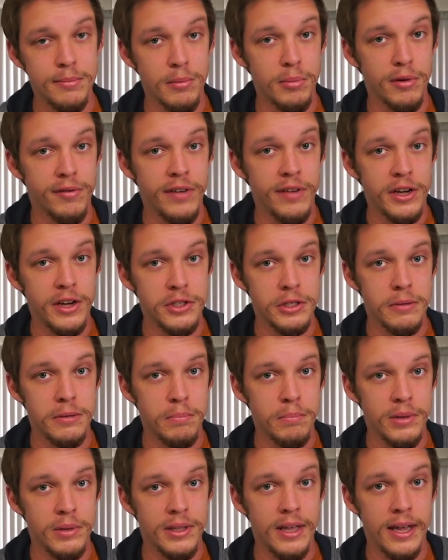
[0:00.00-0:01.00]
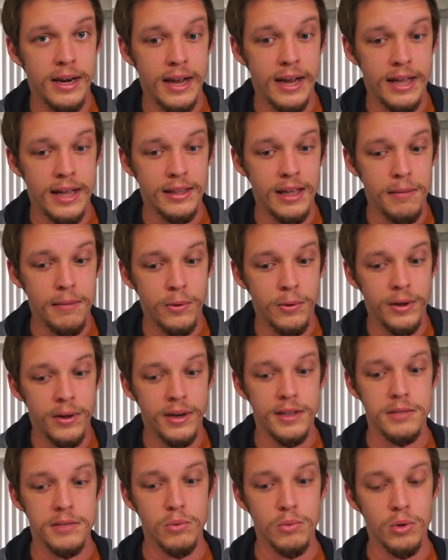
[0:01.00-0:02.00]
become a profession, but then at that
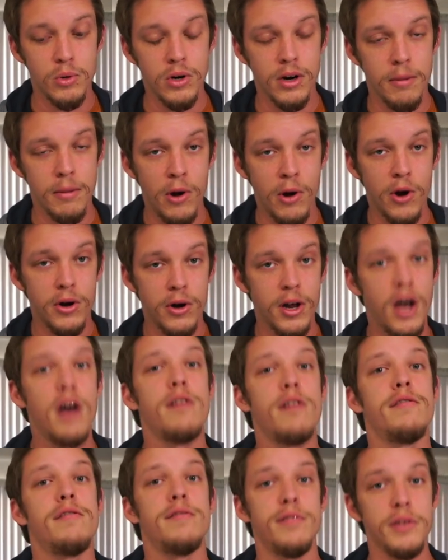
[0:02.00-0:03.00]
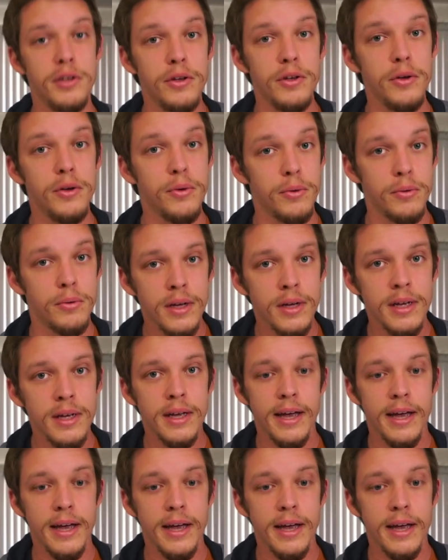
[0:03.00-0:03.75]
point it's more a part of you.